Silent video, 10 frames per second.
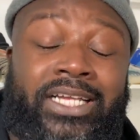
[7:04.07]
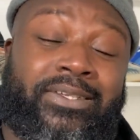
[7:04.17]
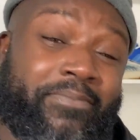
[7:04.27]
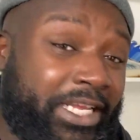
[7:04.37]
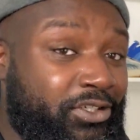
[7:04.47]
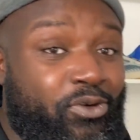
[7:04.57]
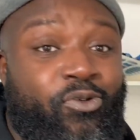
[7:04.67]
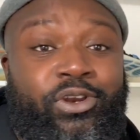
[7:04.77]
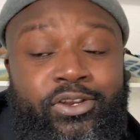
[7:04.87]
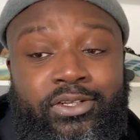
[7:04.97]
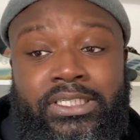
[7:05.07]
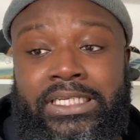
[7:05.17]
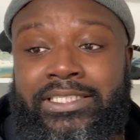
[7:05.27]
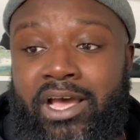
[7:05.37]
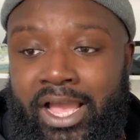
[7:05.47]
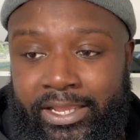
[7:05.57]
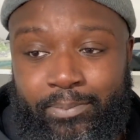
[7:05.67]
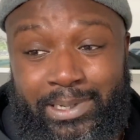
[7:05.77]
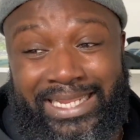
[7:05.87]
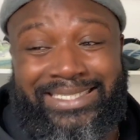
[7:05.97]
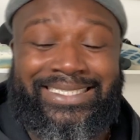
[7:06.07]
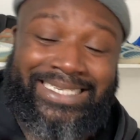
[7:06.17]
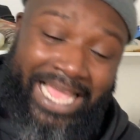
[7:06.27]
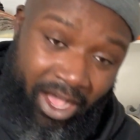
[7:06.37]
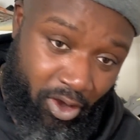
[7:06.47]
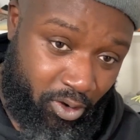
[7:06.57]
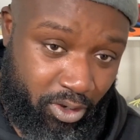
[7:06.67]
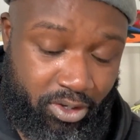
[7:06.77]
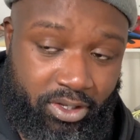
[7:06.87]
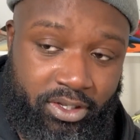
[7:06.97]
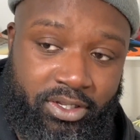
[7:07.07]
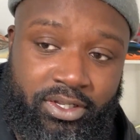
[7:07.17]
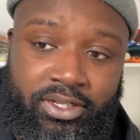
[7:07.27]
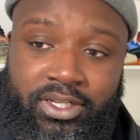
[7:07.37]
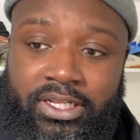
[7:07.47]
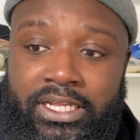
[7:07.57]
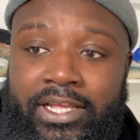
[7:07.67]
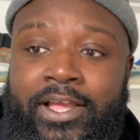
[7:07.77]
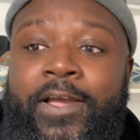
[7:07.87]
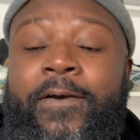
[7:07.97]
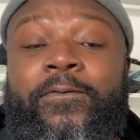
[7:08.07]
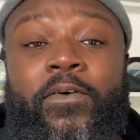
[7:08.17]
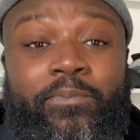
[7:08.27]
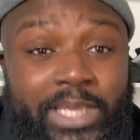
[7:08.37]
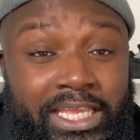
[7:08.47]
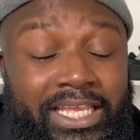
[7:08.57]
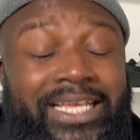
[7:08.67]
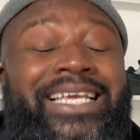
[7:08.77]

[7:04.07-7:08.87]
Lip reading: So make sure all of those things are in place. Now, for me,